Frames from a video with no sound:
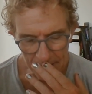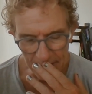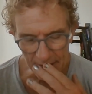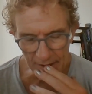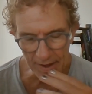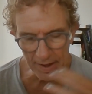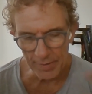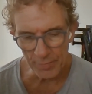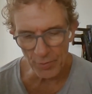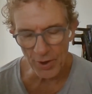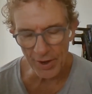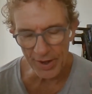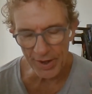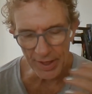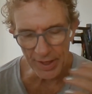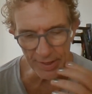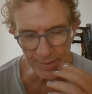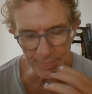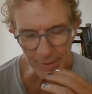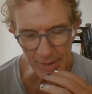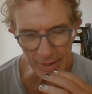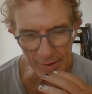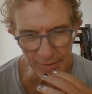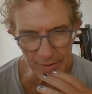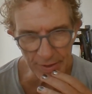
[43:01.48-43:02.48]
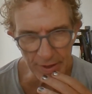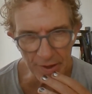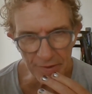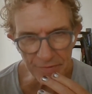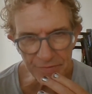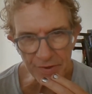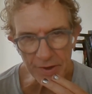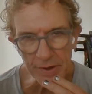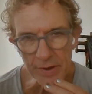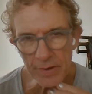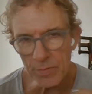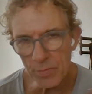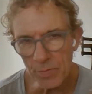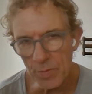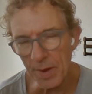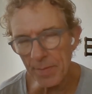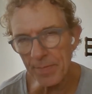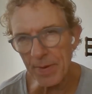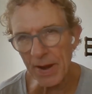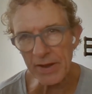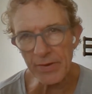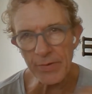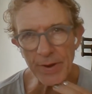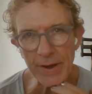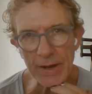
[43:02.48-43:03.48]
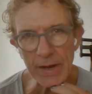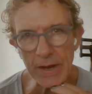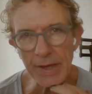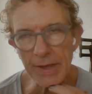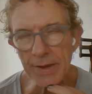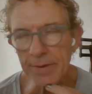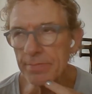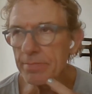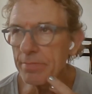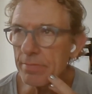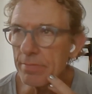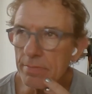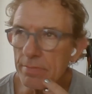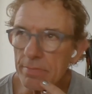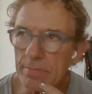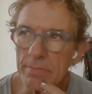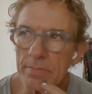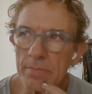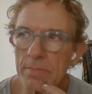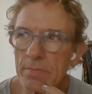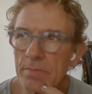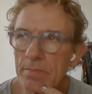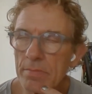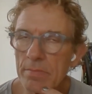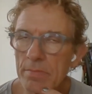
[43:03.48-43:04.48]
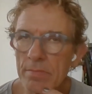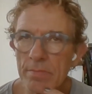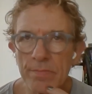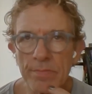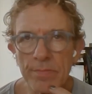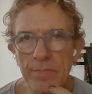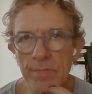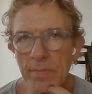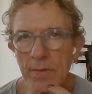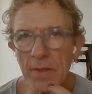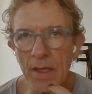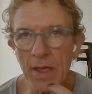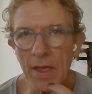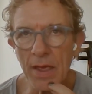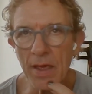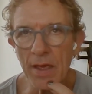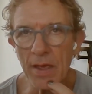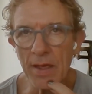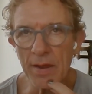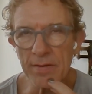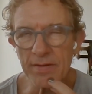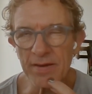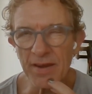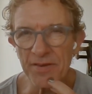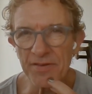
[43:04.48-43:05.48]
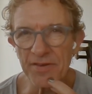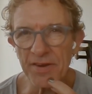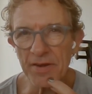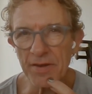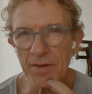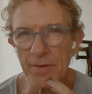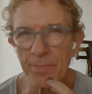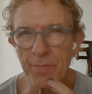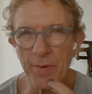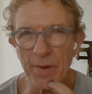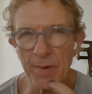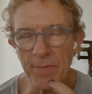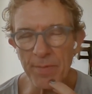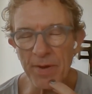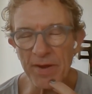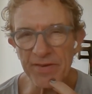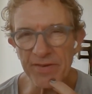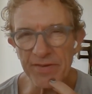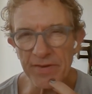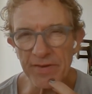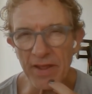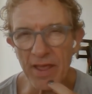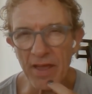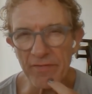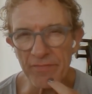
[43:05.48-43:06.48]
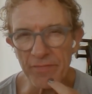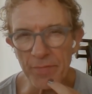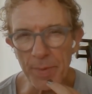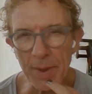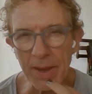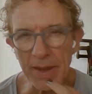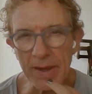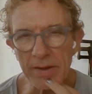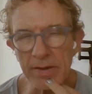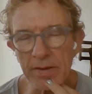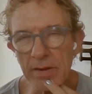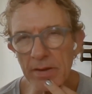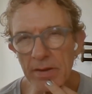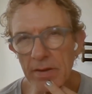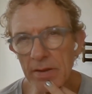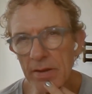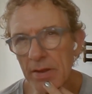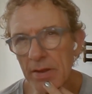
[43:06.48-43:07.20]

out in the middle of the country. Went back to Adelaide and continued pretty much as a cover band.